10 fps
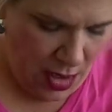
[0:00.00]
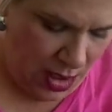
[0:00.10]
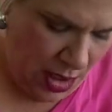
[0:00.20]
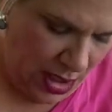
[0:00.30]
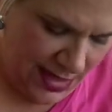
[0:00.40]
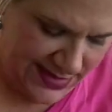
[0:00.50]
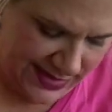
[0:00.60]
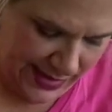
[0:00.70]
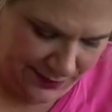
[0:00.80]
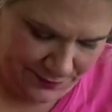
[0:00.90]
Uh, let's
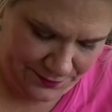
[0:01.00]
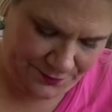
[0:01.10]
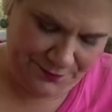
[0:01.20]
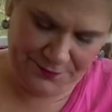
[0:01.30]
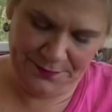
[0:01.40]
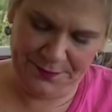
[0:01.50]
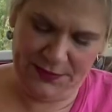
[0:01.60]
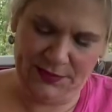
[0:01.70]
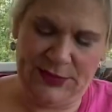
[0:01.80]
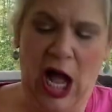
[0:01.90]
see.
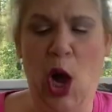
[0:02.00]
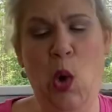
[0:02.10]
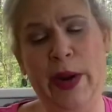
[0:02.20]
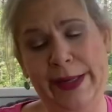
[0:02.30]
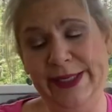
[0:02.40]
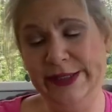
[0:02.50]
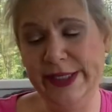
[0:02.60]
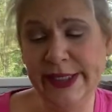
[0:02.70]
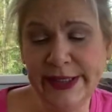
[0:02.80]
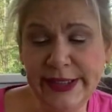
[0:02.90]
Okay,
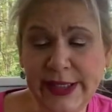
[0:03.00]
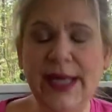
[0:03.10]
yeah.